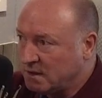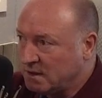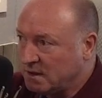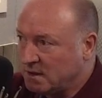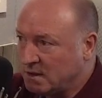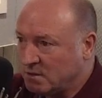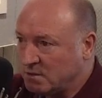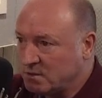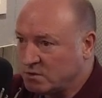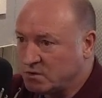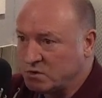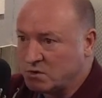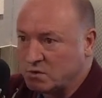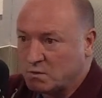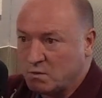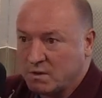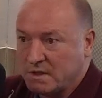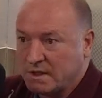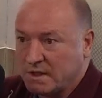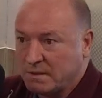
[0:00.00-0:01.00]
you know, it's
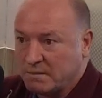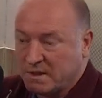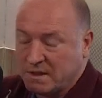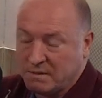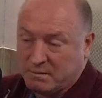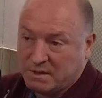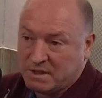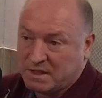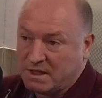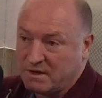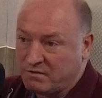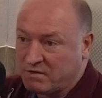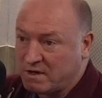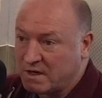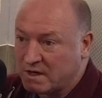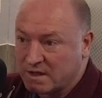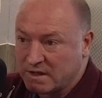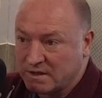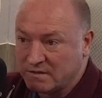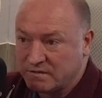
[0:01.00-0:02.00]
just one of them, Kev
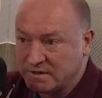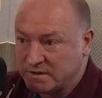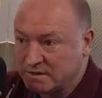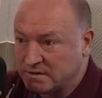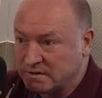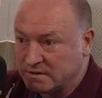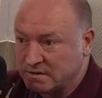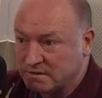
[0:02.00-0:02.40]
Ratcliffe and,